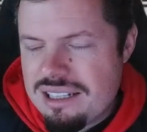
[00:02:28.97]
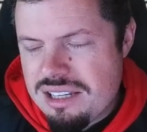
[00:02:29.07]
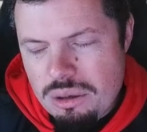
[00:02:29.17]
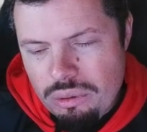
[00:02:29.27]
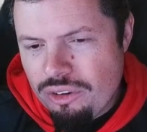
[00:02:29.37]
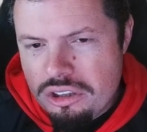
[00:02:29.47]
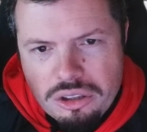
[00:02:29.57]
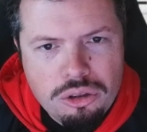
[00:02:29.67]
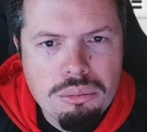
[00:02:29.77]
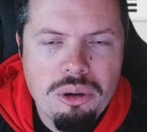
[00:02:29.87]
I said, we've got the
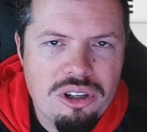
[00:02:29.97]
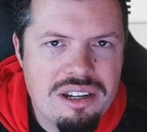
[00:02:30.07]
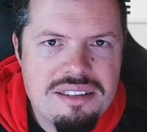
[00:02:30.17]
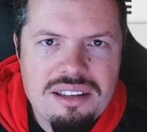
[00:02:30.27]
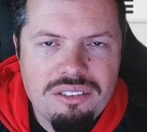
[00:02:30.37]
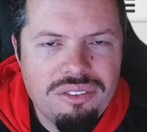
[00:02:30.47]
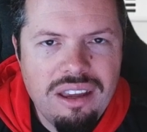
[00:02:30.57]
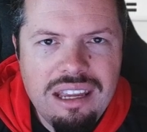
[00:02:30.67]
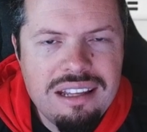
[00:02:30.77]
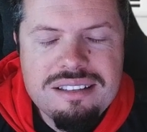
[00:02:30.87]
new Monka stuff.
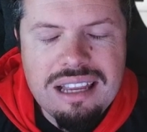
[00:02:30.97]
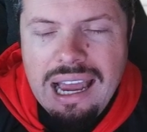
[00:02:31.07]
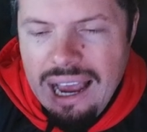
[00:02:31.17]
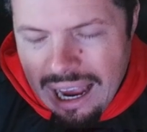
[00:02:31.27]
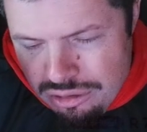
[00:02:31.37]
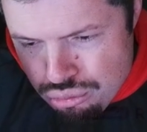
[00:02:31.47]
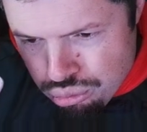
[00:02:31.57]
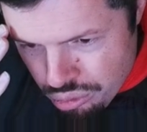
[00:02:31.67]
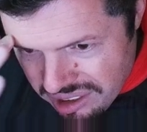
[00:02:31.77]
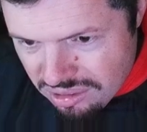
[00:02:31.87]
It's
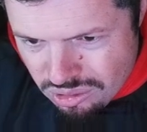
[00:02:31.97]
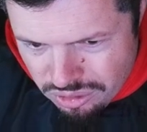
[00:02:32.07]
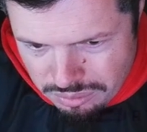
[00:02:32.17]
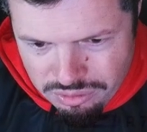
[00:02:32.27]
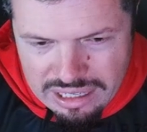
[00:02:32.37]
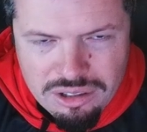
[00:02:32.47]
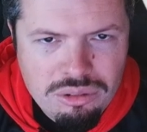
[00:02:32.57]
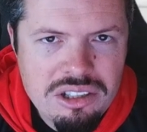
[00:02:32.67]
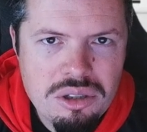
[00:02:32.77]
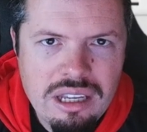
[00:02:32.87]
unreal the value
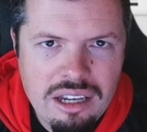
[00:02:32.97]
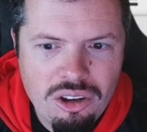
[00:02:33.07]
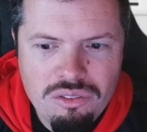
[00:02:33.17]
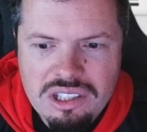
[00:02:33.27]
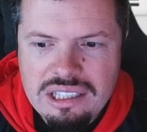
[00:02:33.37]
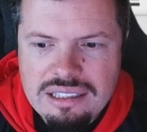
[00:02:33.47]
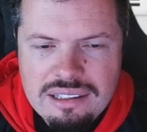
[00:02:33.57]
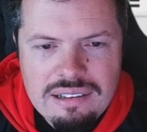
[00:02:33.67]
that you're getting over here.